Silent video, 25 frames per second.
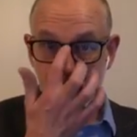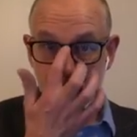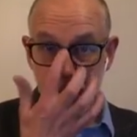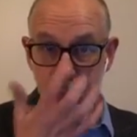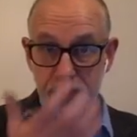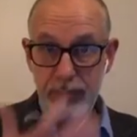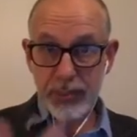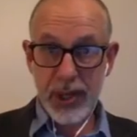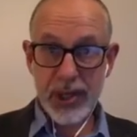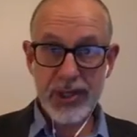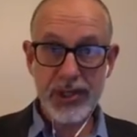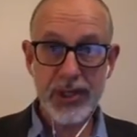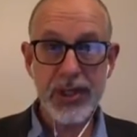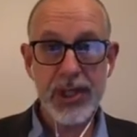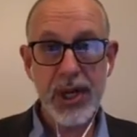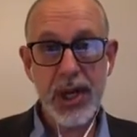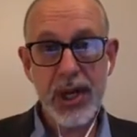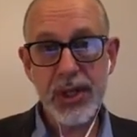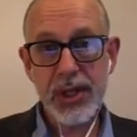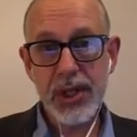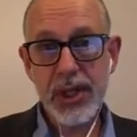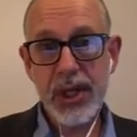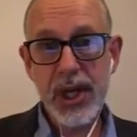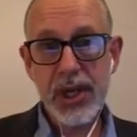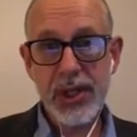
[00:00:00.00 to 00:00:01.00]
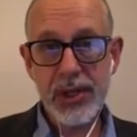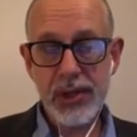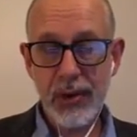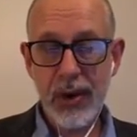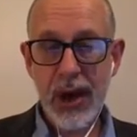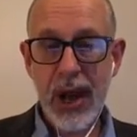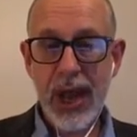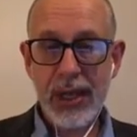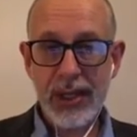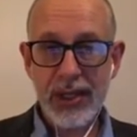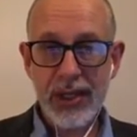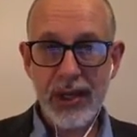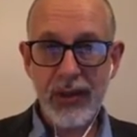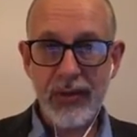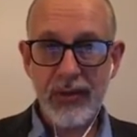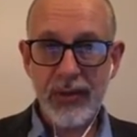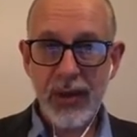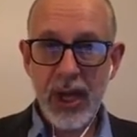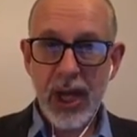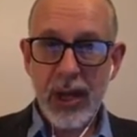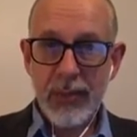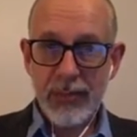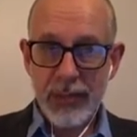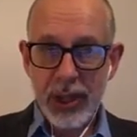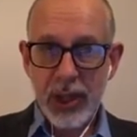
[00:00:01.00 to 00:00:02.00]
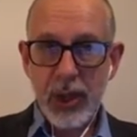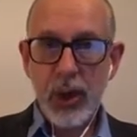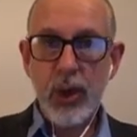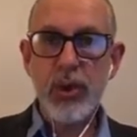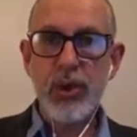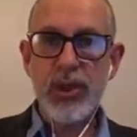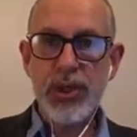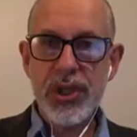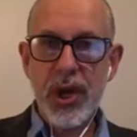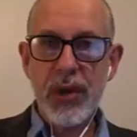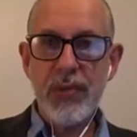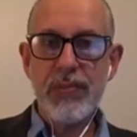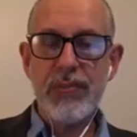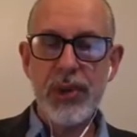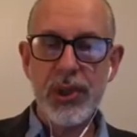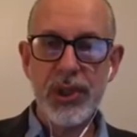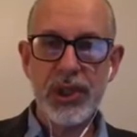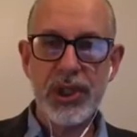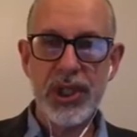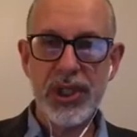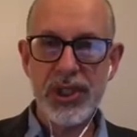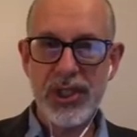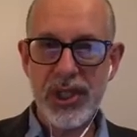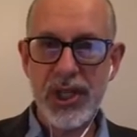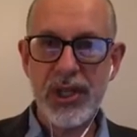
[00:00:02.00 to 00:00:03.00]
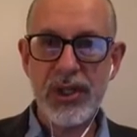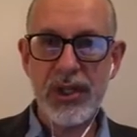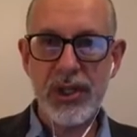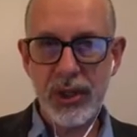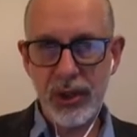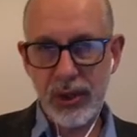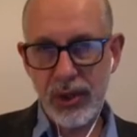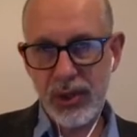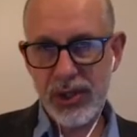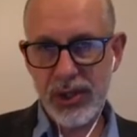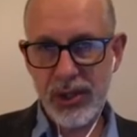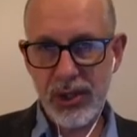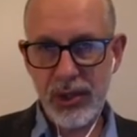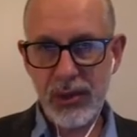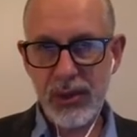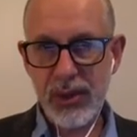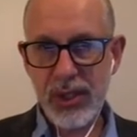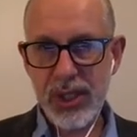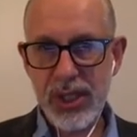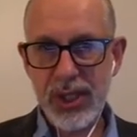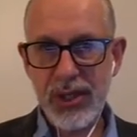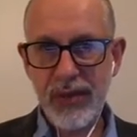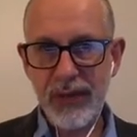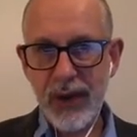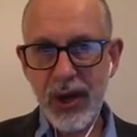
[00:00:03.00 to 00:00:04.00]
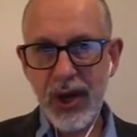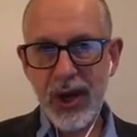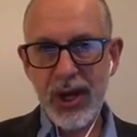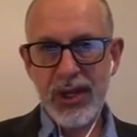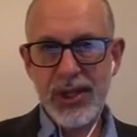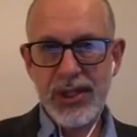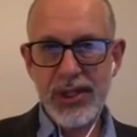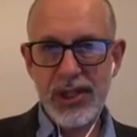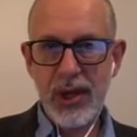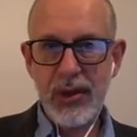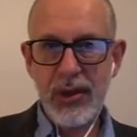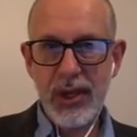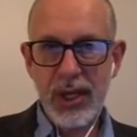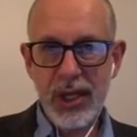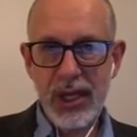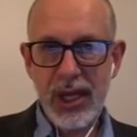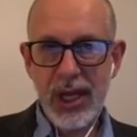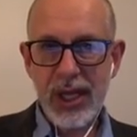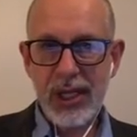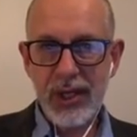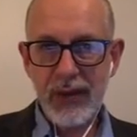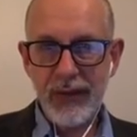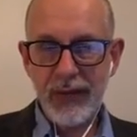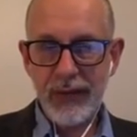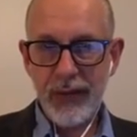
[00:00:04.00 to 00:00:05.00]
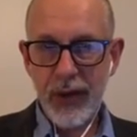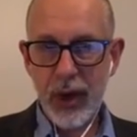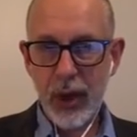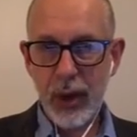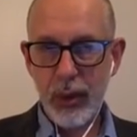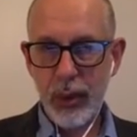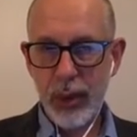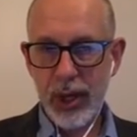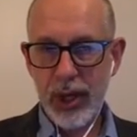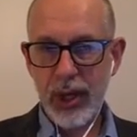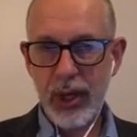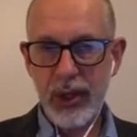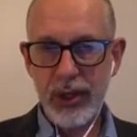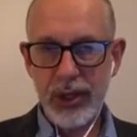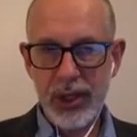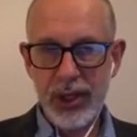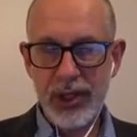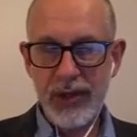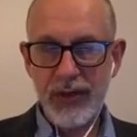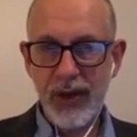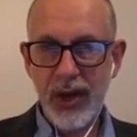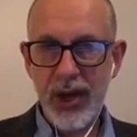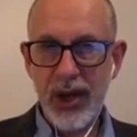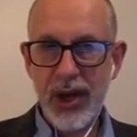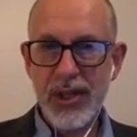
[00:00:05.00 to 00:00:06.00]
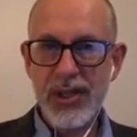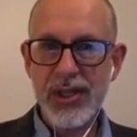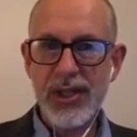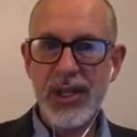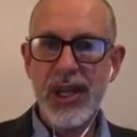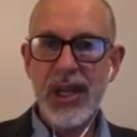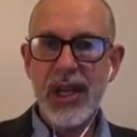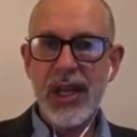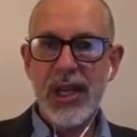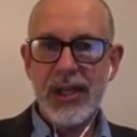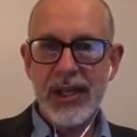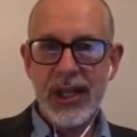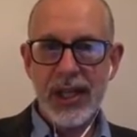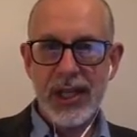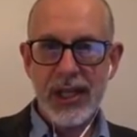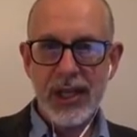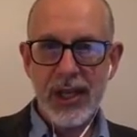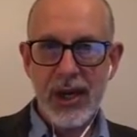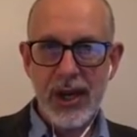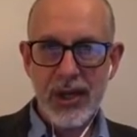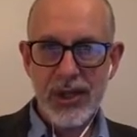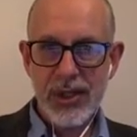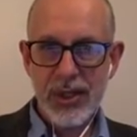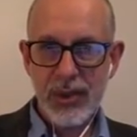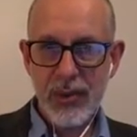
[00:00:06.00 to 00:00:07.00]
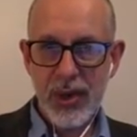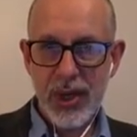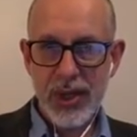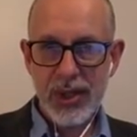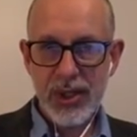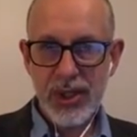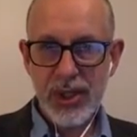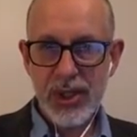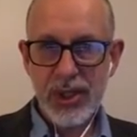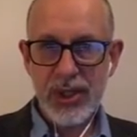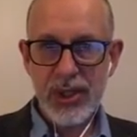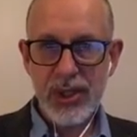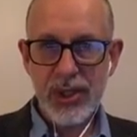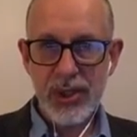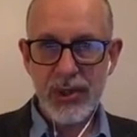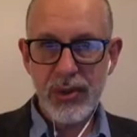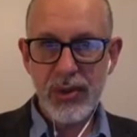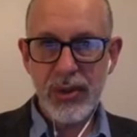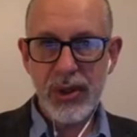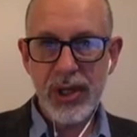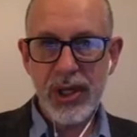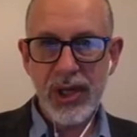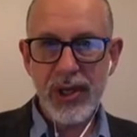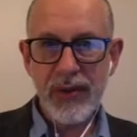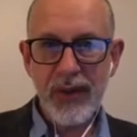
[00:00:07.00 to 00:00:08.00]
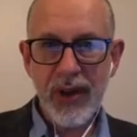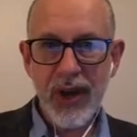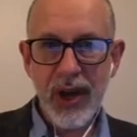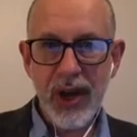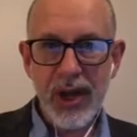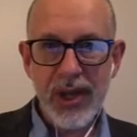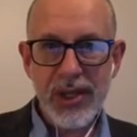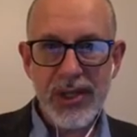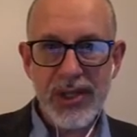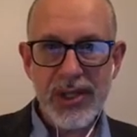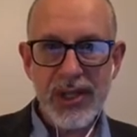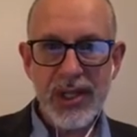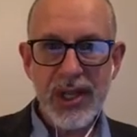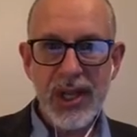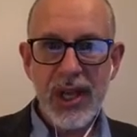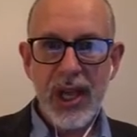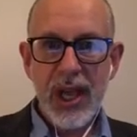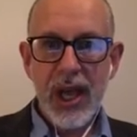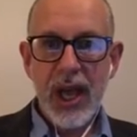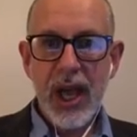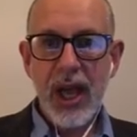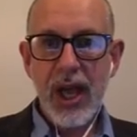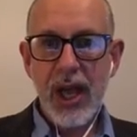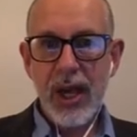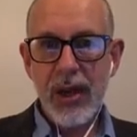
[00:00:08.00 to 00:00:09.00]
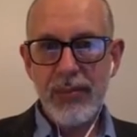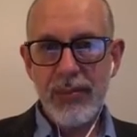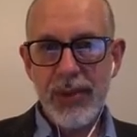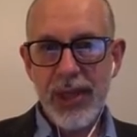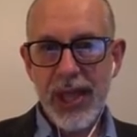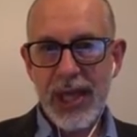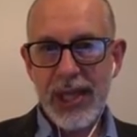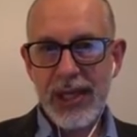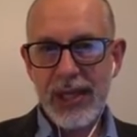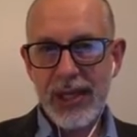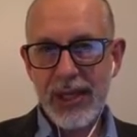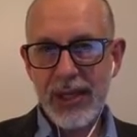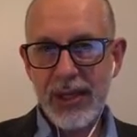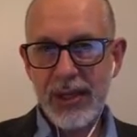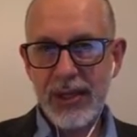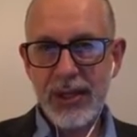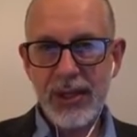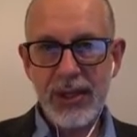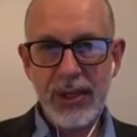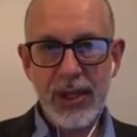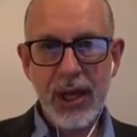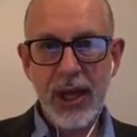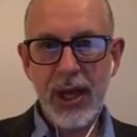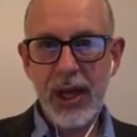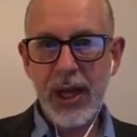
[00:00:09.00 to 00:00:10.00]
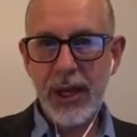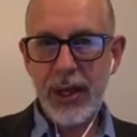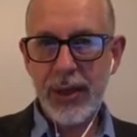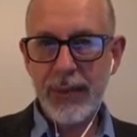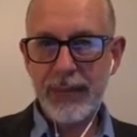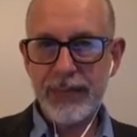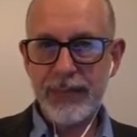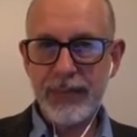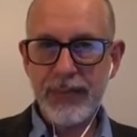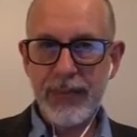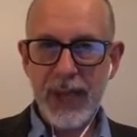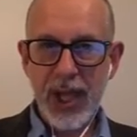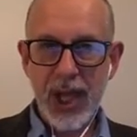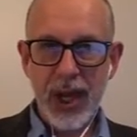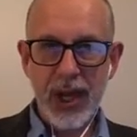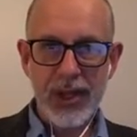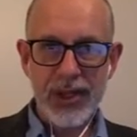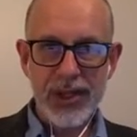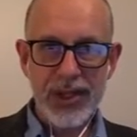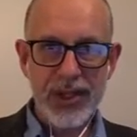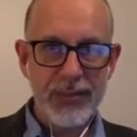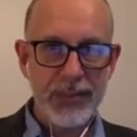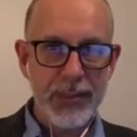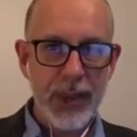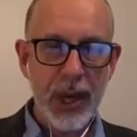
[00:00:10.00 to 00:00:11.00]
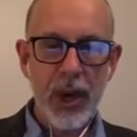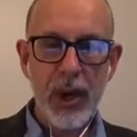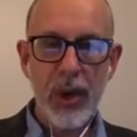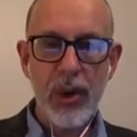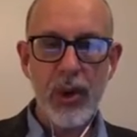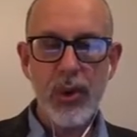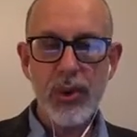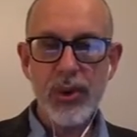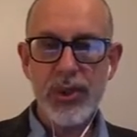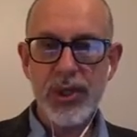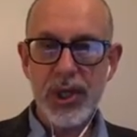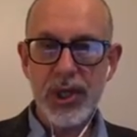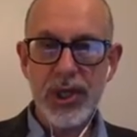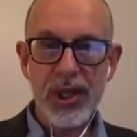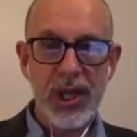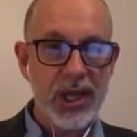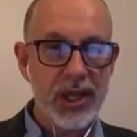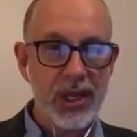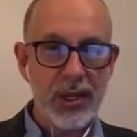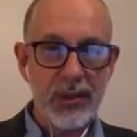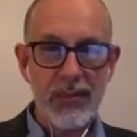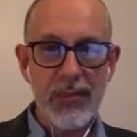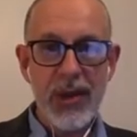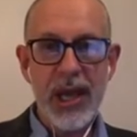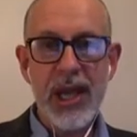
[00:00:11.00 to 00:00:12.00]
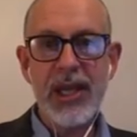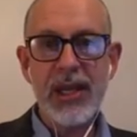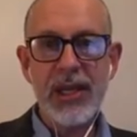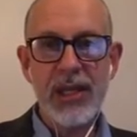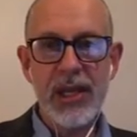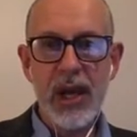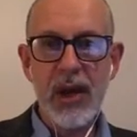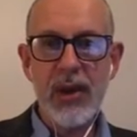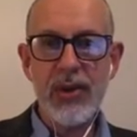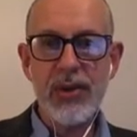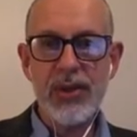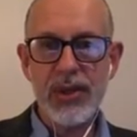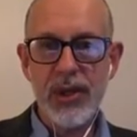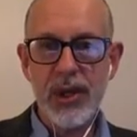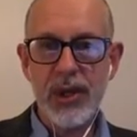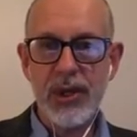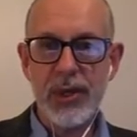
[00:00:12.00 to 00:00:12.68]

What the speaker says: presentation interactive, but it also pushes it to your student's device so that they can follow it on the device, they can ask questions through the device, they can answer polls, and they can make notes on the